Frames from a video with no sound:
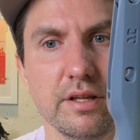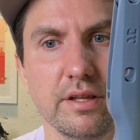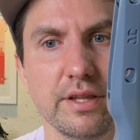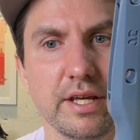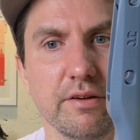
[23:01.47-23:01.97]

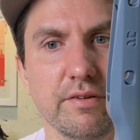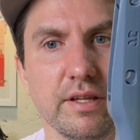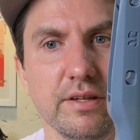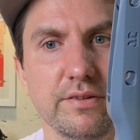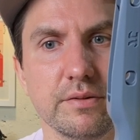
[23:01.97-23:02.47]
Thank you for
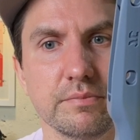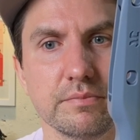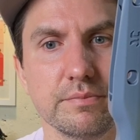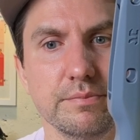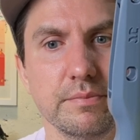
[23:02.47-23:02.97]
these.
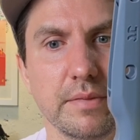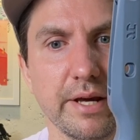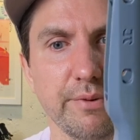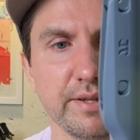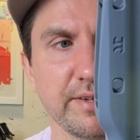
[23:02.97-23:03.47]

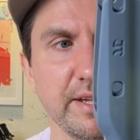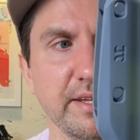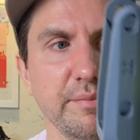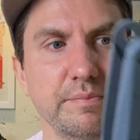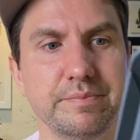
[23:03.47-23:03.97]
Can't wait to skate
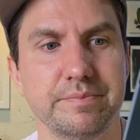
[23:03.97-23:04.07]
them.